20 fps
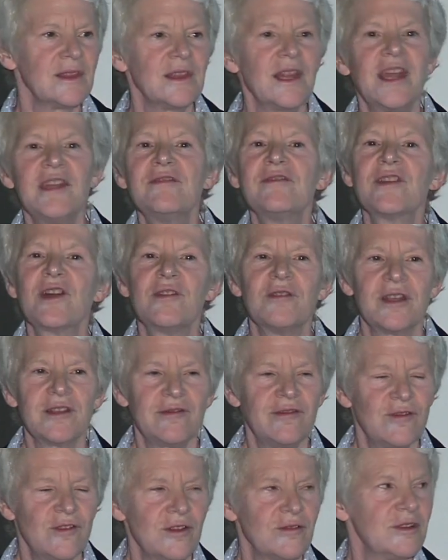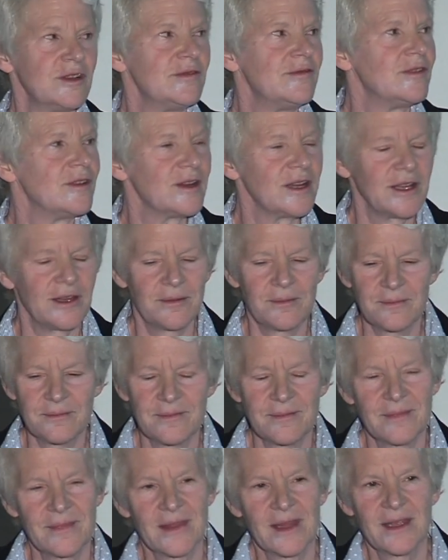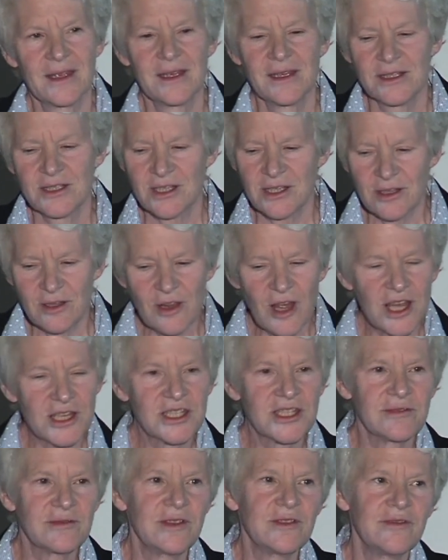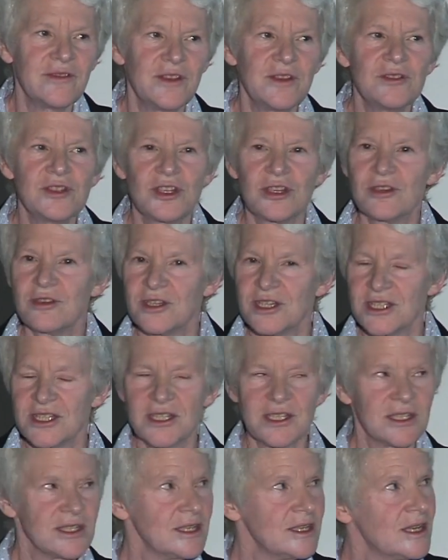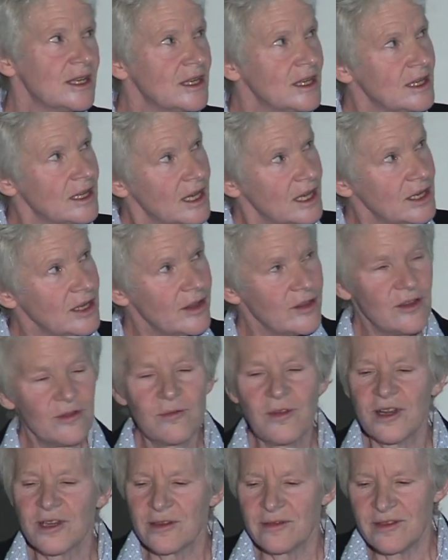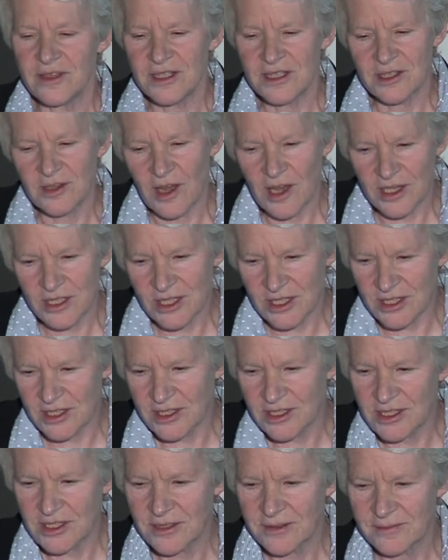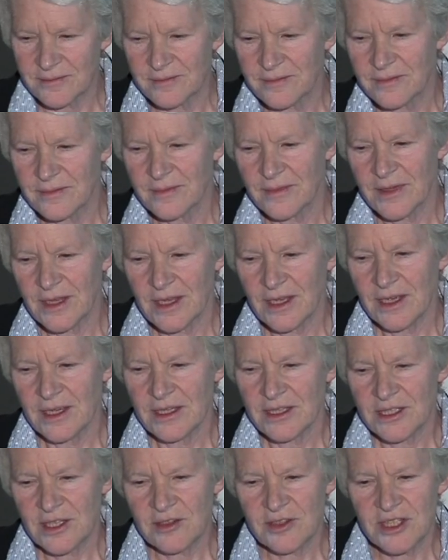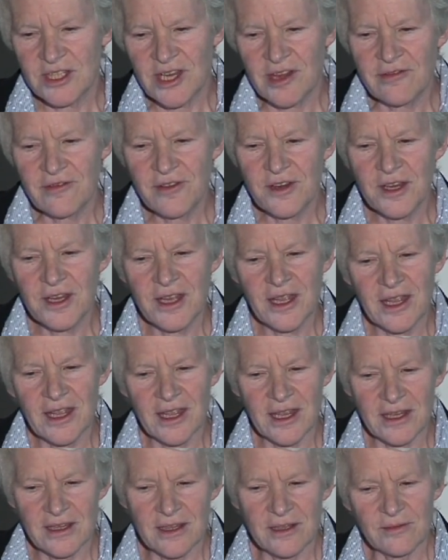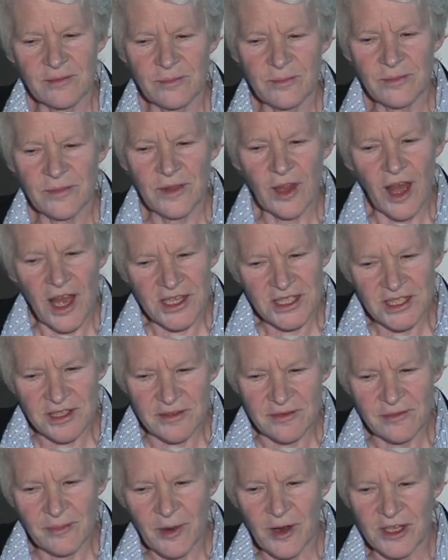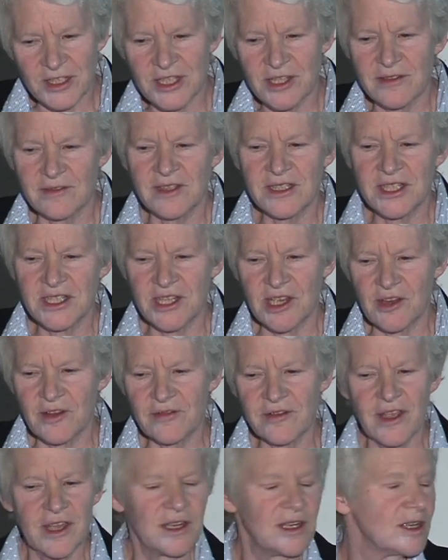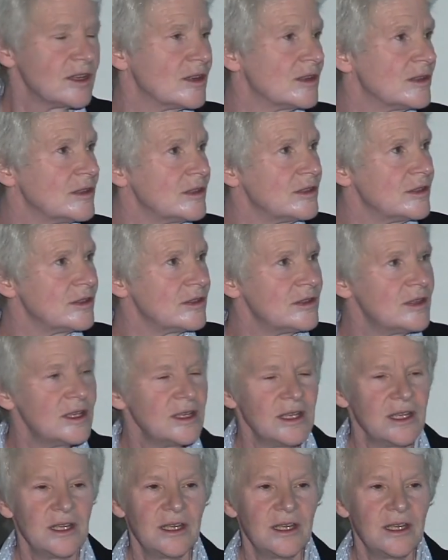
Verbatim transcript: life going forward for him. So the loss of the future is another one of these losses. So suffering and the loss of parts of the self can include